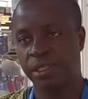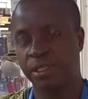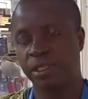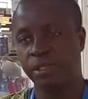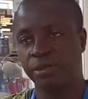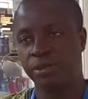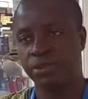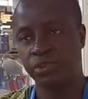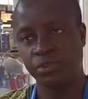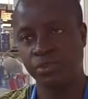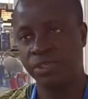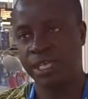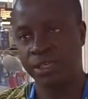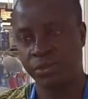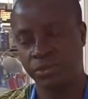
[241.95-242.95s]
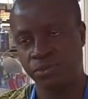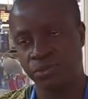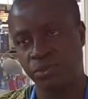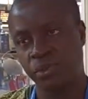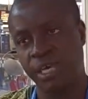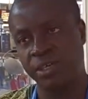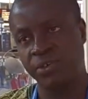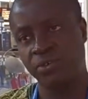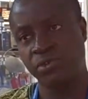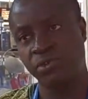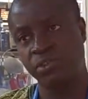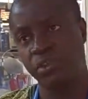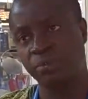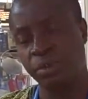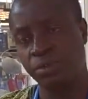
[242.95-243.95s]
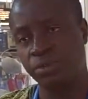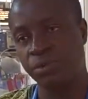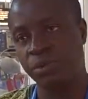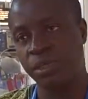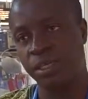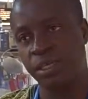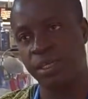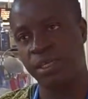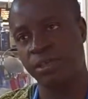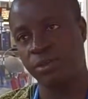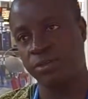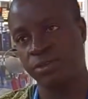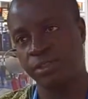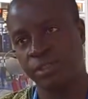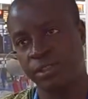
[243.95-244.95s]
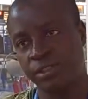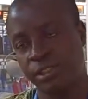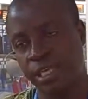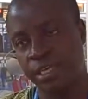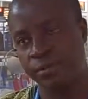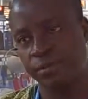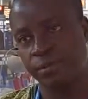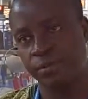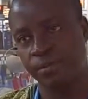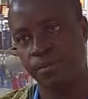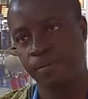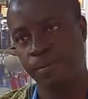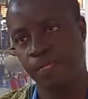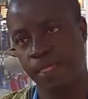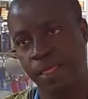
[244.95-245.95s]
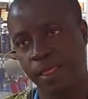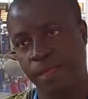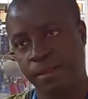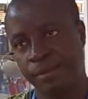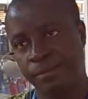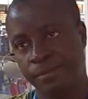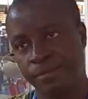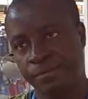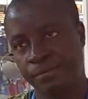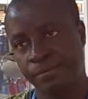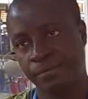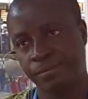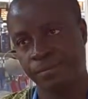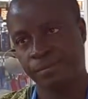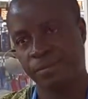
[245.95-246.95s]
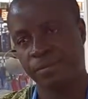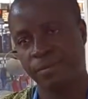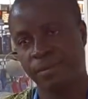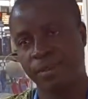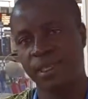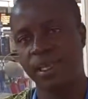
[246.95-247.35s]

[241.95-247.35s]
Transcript: You know, so those are the two categories of people in, in those towns. Okay, well, thank you very much.